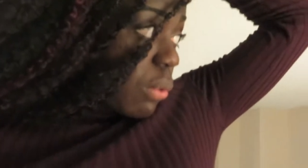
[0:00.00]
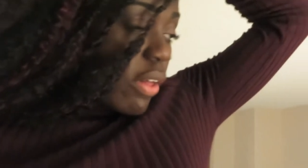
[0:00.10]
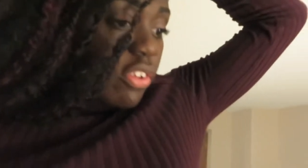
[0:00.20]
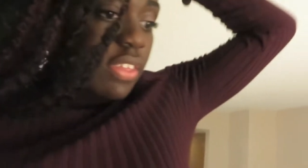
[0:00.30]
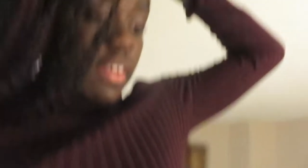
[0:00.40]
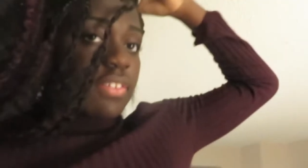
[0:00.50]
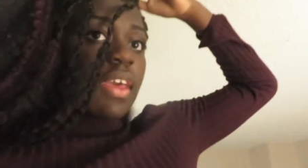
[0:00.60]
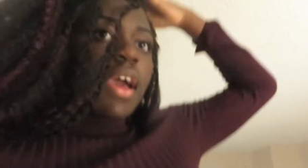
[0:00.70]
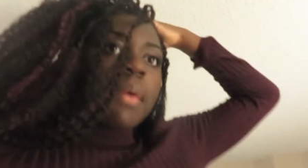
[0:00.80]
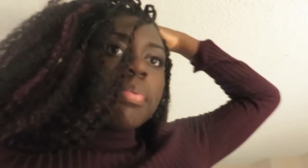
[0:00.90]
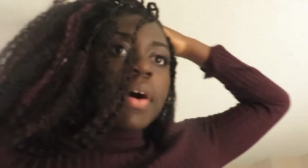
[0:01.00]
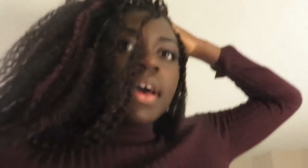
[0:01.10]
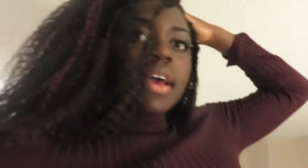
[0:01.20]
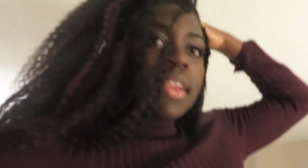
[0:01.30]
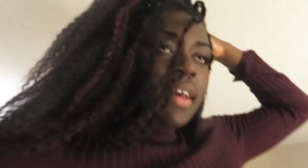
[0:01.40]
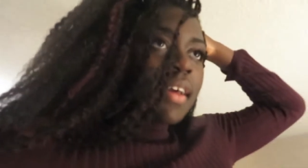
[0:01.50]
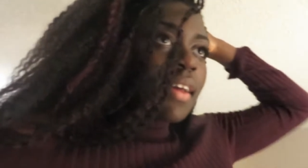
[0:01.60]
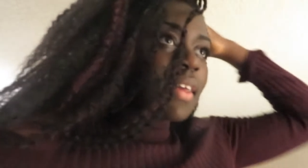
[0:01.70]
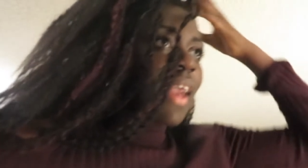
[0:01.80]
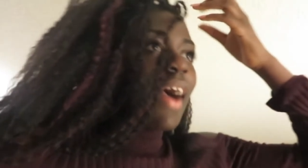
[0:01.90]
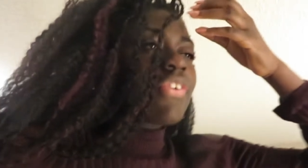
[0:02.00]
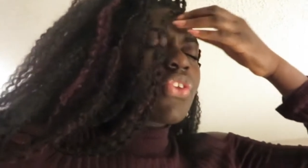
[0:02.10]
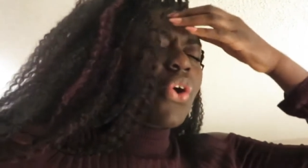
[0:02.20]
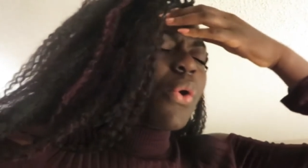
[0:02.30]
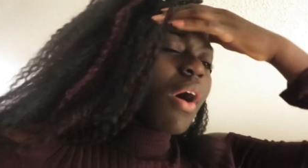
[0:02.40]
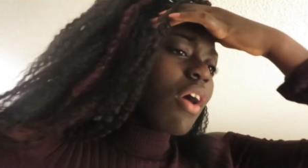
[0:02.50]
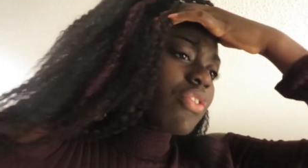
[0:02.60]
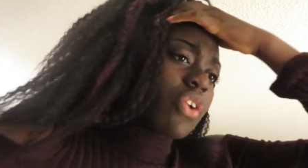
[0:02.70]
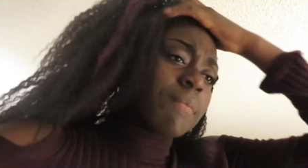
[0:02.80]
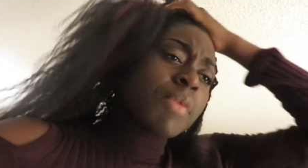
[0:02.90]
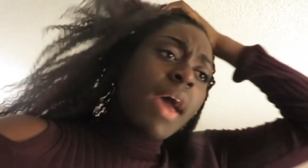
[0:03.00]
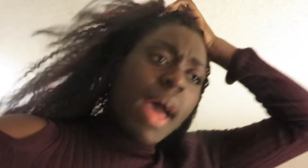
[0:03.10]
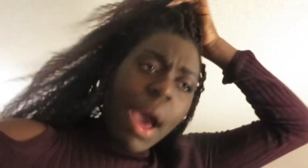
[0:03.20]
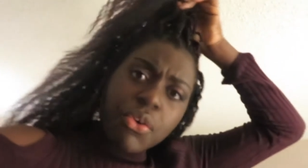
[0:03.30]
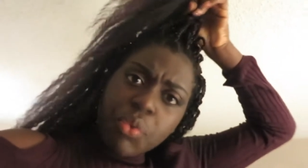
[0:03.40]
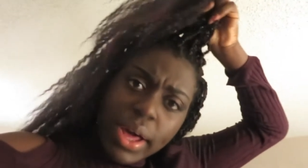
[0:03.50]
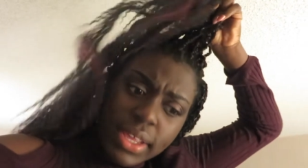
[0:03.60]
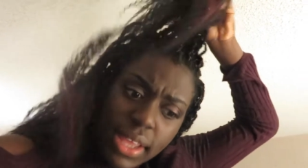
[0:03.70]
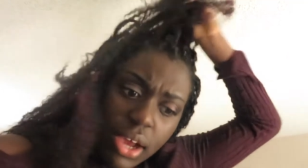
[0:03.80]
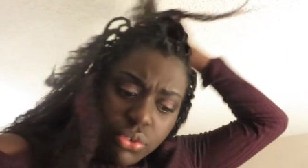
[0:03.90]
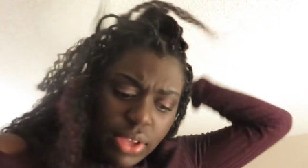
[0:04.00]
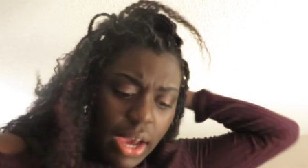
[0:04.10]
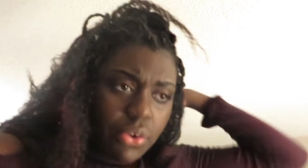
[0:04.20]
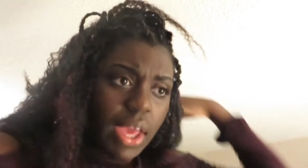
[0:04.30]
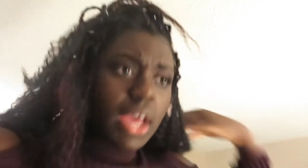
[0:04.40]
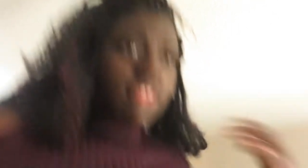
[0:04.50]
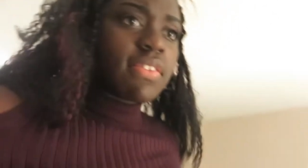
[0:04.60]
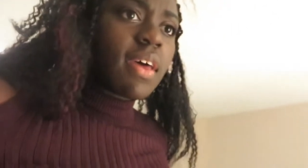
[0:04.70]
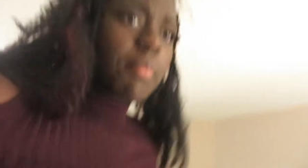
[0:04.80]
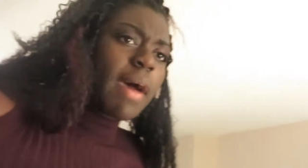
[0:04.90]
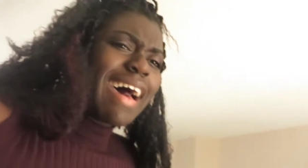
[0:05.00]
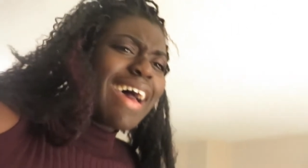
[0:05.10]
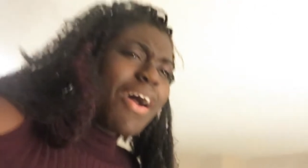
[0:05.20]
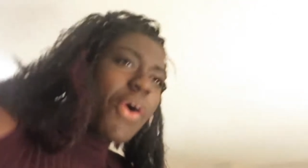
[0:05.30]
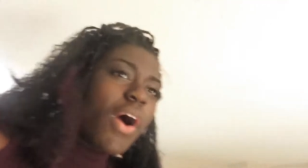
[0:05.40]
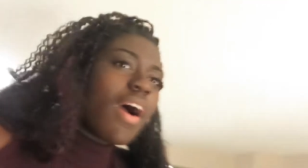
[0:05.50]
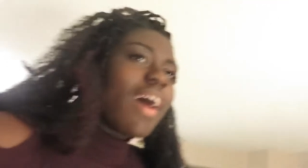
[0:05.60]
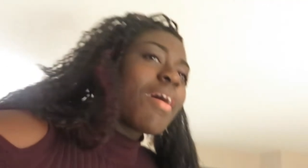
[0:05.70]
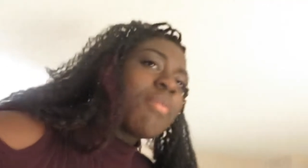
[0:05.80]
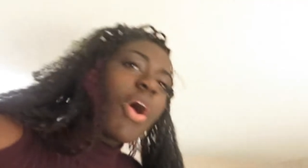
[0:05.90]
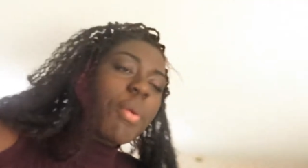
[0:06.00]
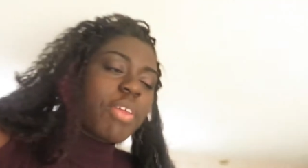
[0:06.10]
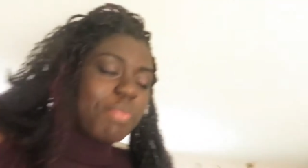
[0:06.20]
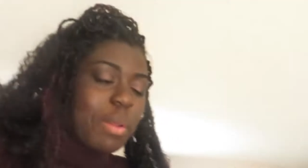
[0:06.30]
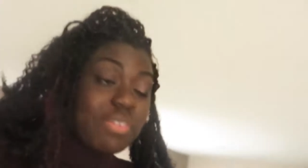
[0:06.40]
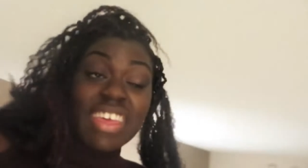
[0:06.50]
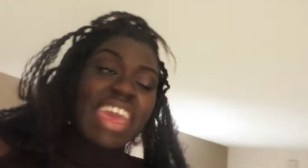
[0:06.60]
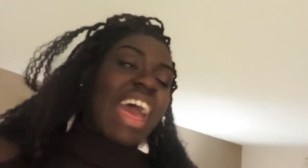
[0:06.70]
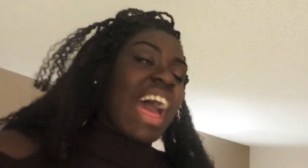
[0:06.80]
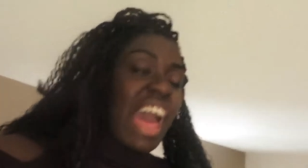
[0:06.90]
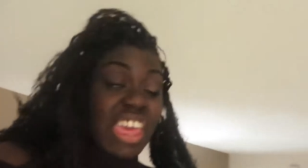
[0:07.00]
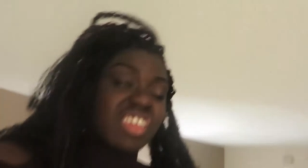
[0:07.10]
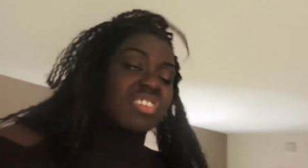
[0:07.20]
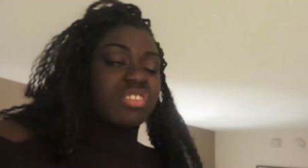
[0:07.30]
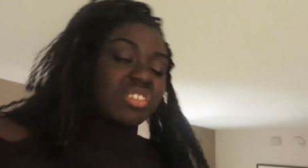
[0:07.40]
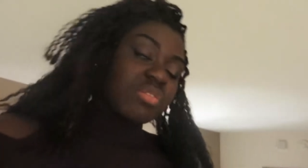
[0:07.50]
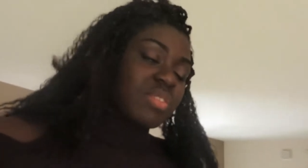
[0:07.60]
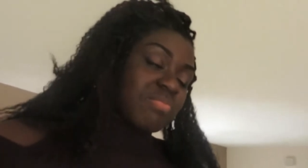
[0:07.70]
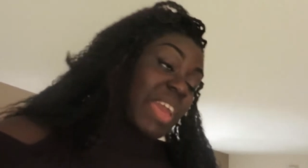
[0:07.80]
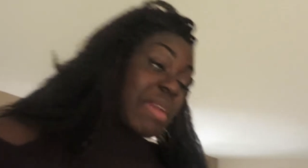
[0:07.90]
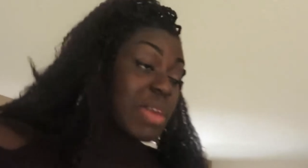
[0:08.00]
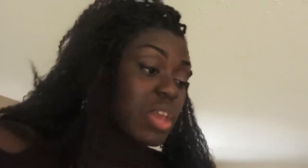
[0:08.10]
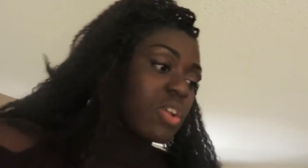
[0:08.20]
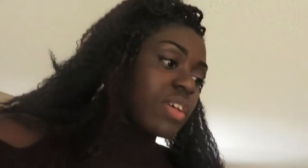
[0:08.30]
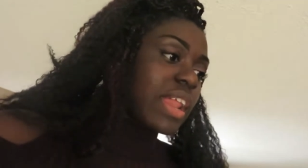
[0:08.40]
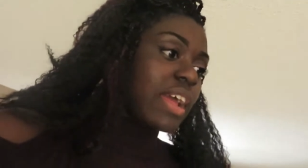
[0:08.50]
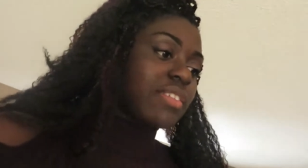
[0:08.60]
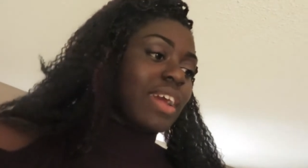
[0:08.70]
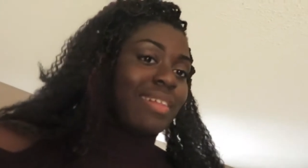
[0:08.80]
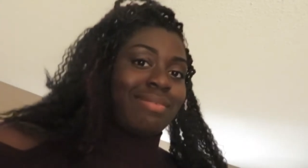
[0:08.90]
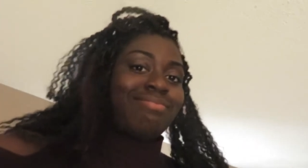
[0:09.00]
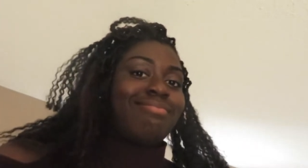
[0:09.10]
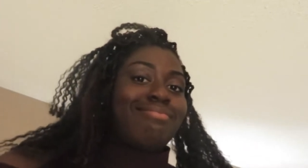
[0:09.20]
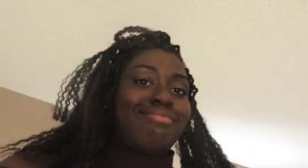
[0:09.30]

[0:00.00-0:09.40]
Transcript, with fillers: know, other things. But, yeah, so uh, also, I was walking downtown and some uh, um, homeless man was like, how you doing, baby girl? And I just kind of like